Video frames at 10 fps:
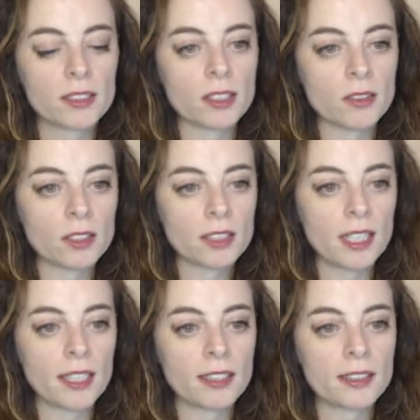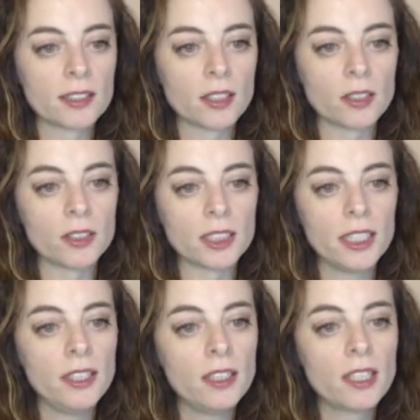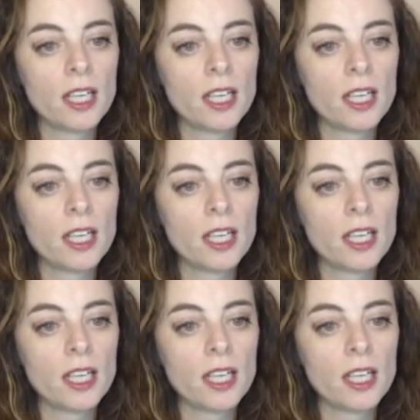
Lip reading: So text goes here,